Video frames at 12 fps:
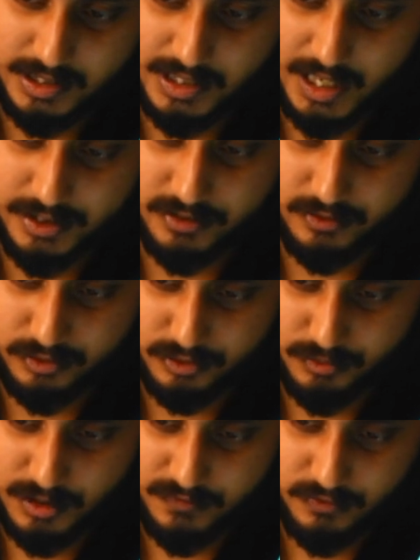attach it to
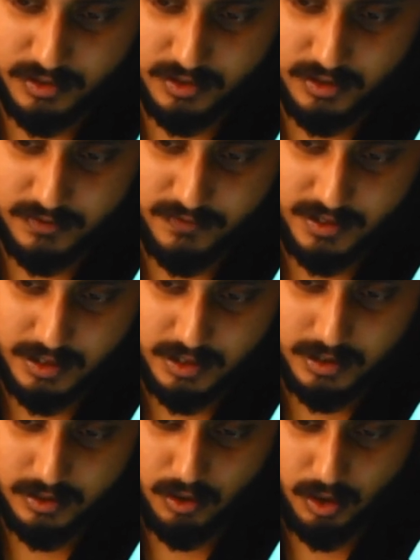your smartphone and then
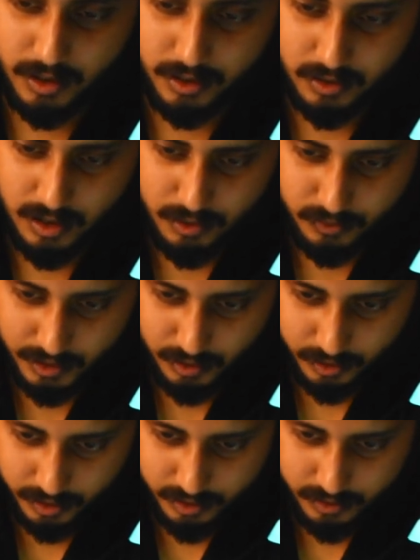finally lock it. How do
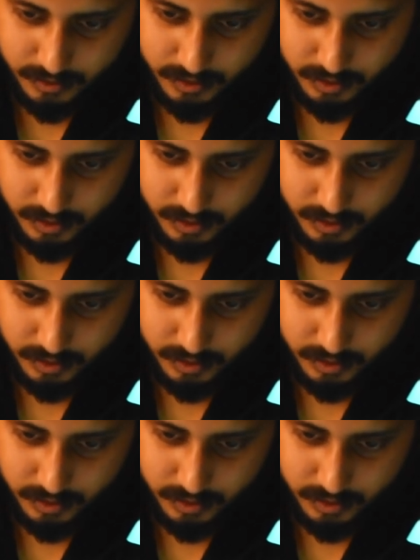I lock it?